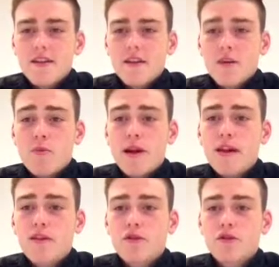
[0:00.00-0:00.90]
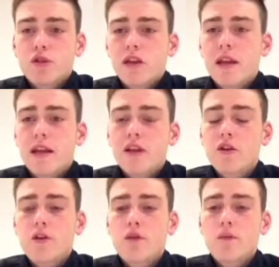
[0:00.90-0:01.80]
they will play it indoors on a clean
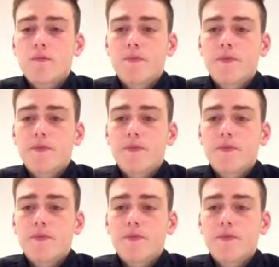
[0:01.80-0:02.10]
court.